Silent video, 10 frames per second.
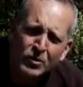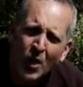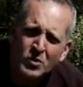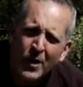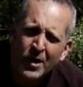
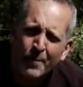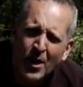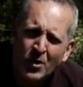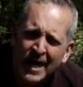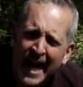dog's wearing a
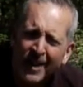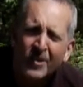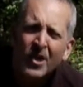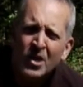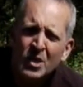buckle collar,
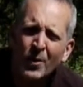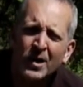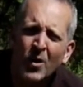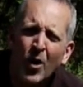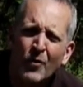you want to
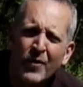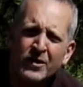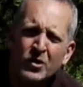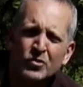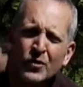go over and
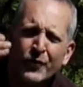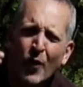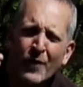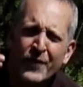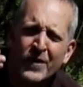use the
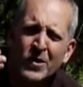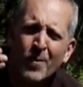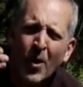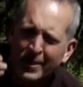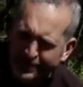4-finger
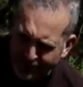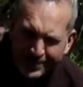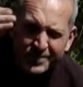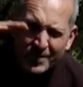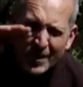moment.
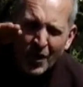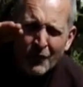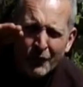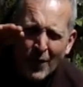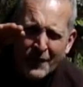
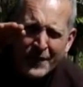4